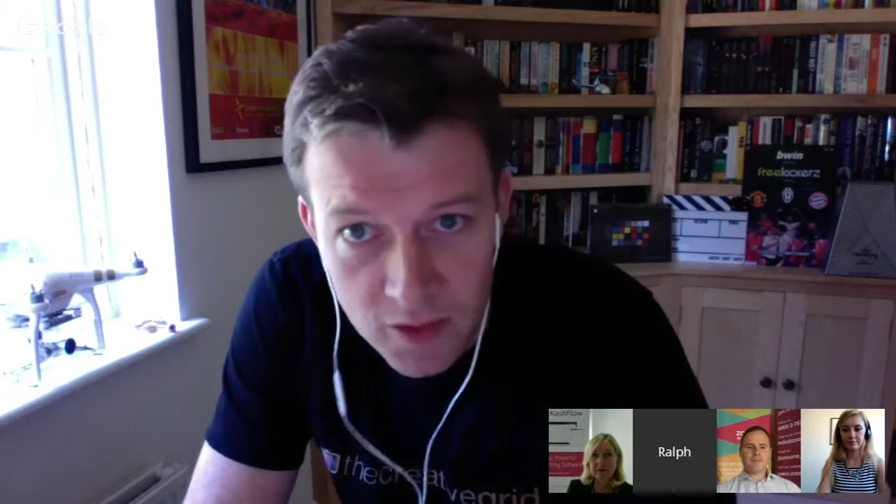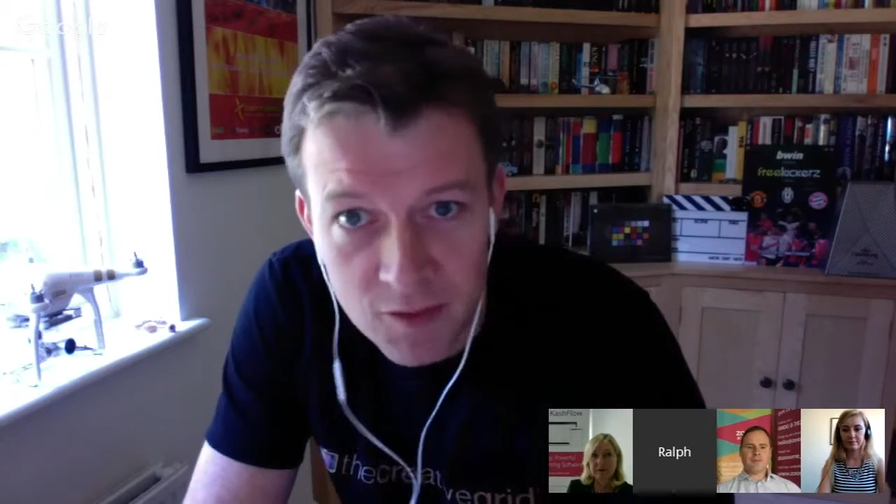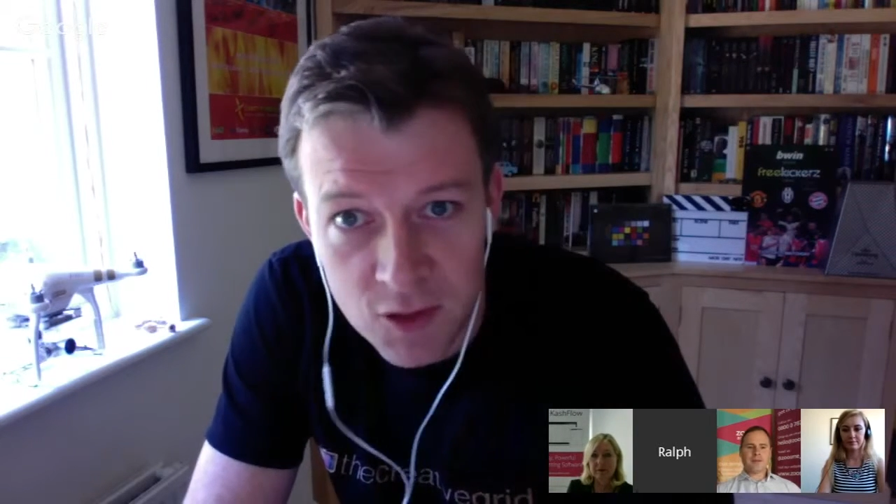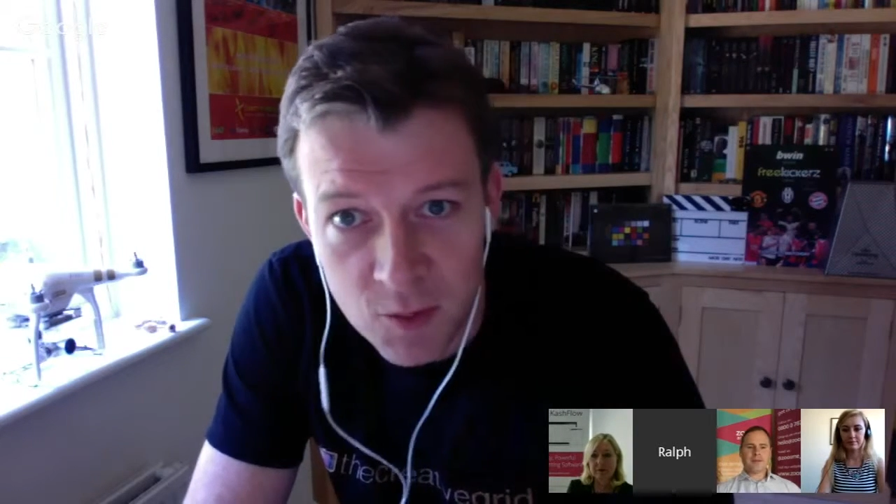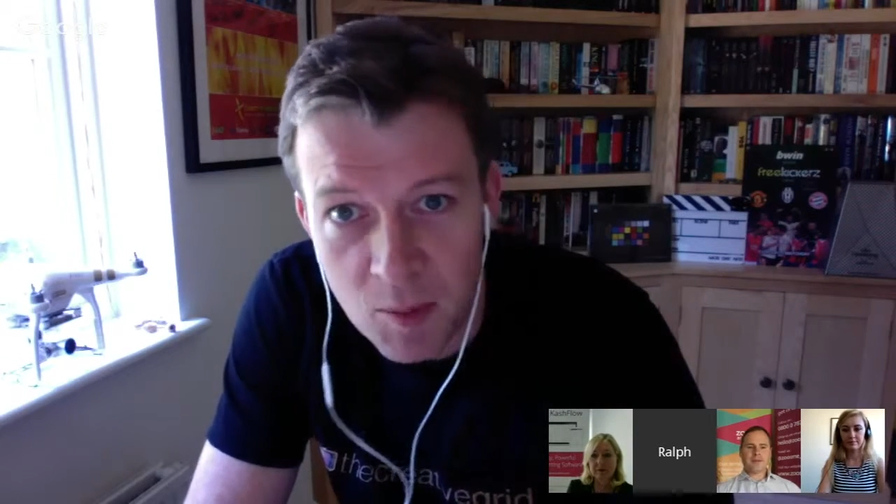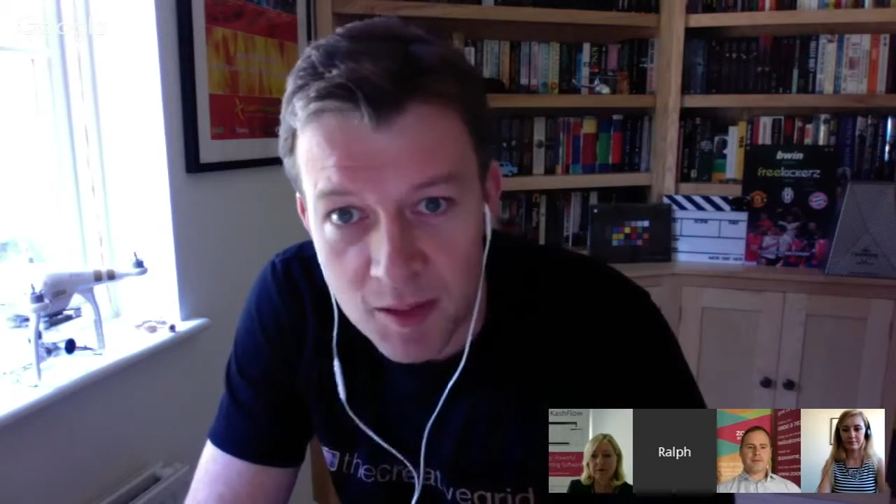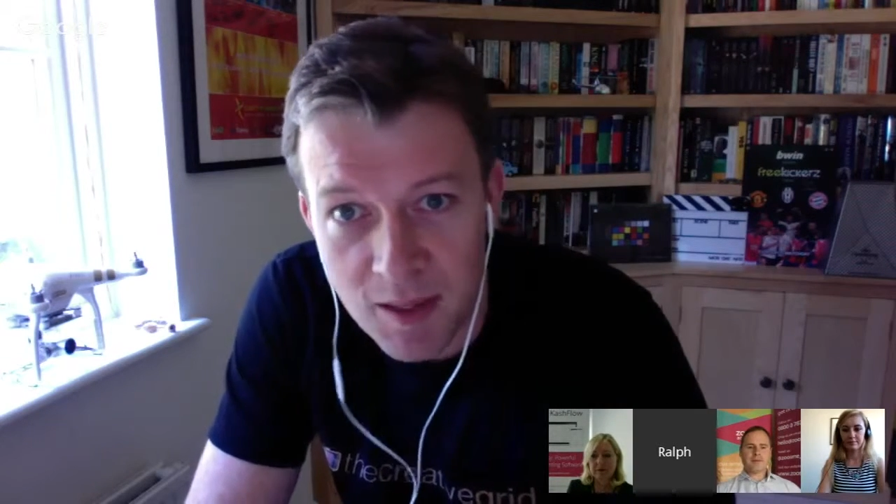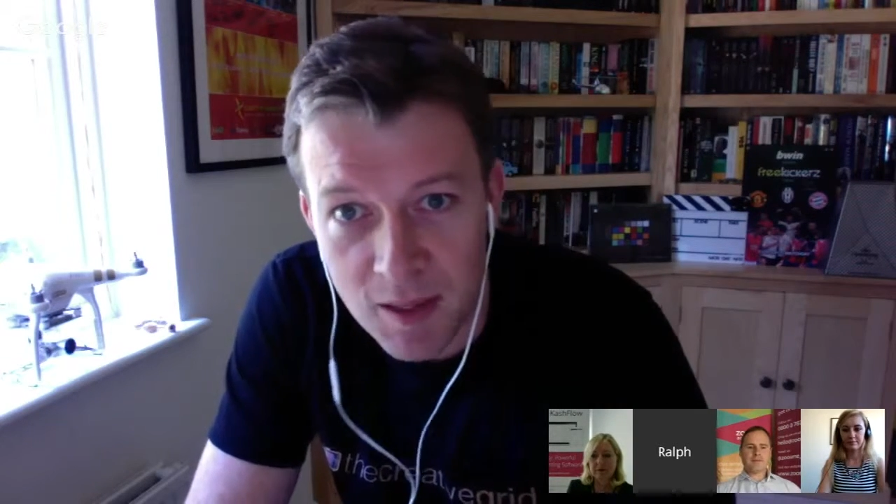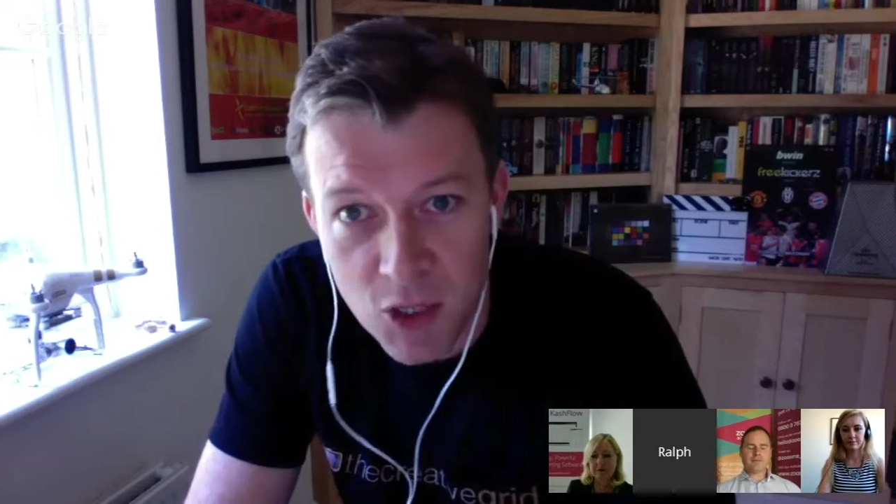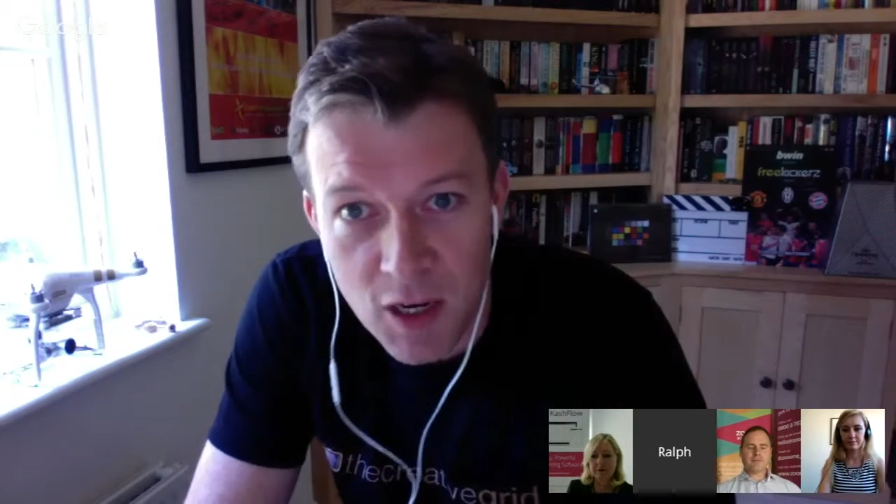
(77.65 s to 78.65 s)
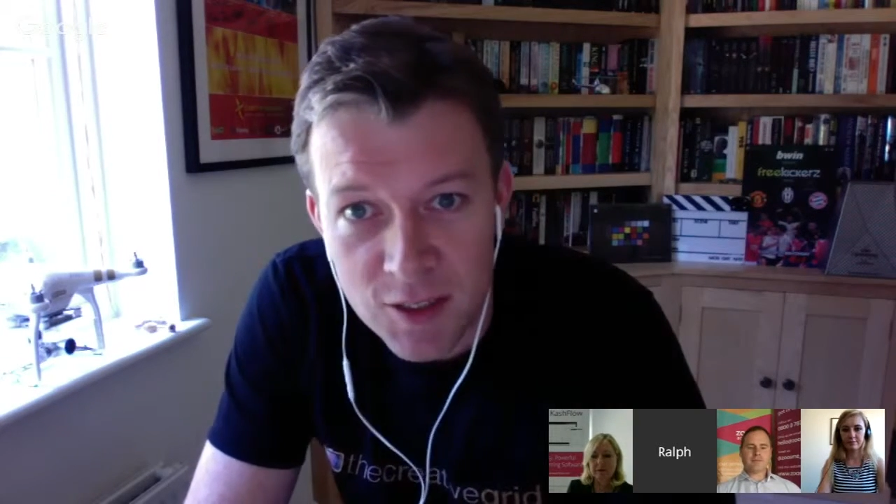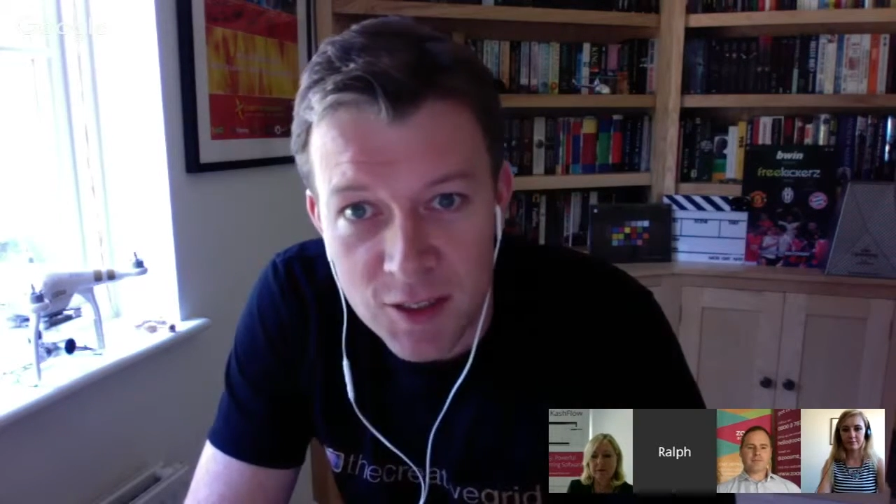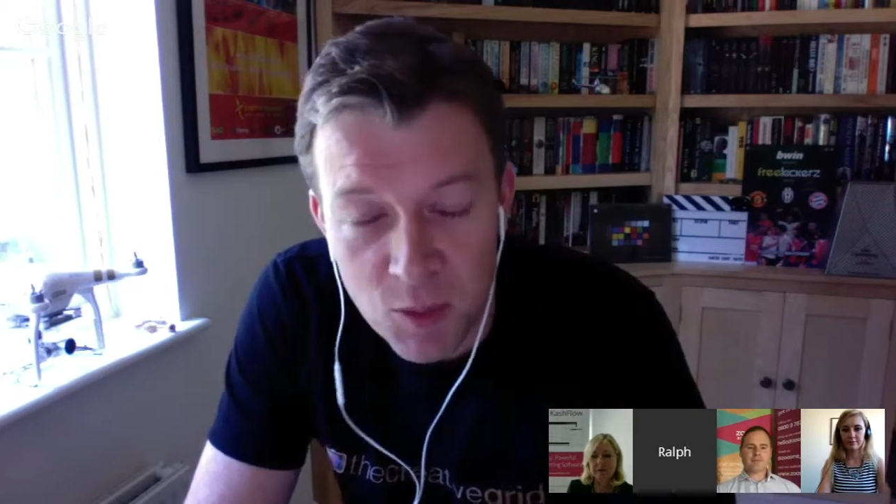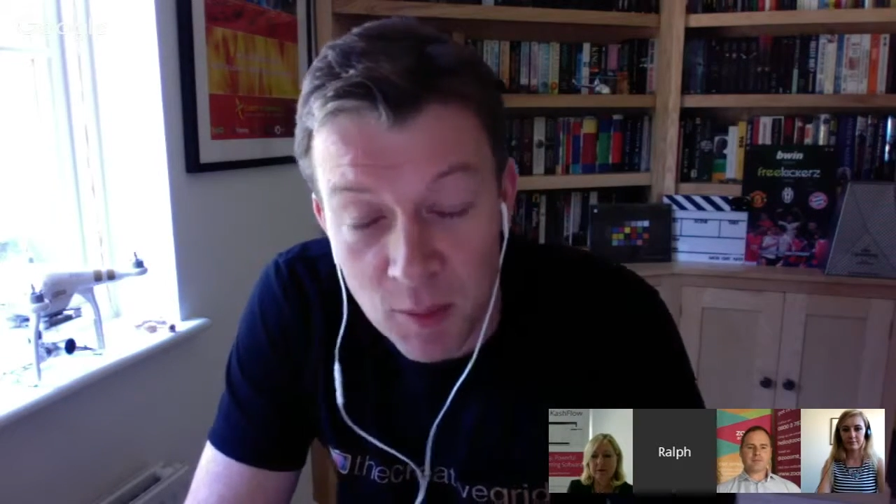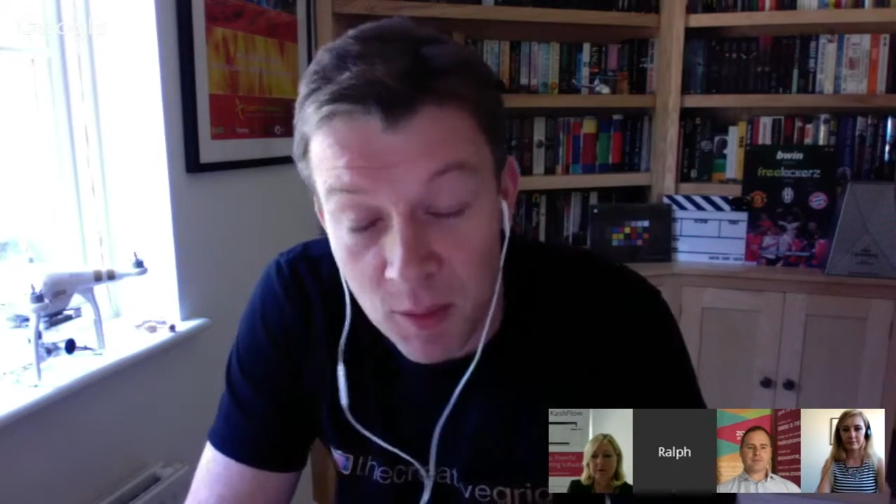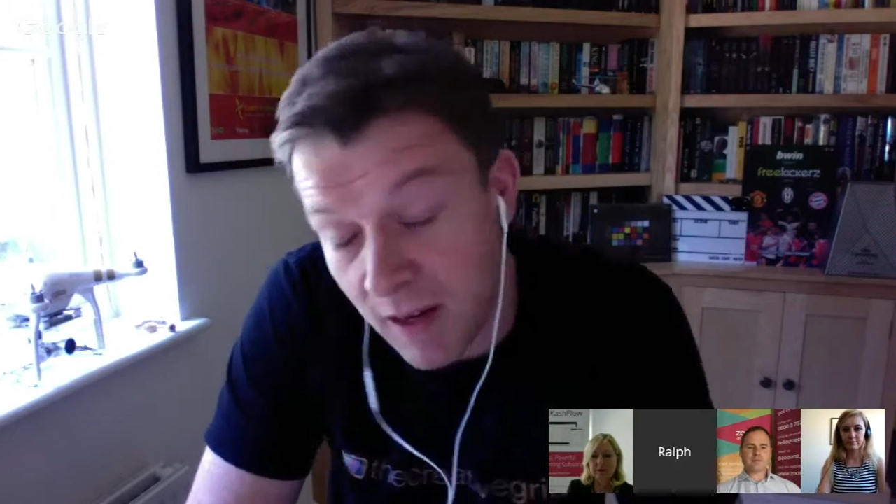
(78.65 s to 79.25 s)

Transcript: have to spend my time chasing people.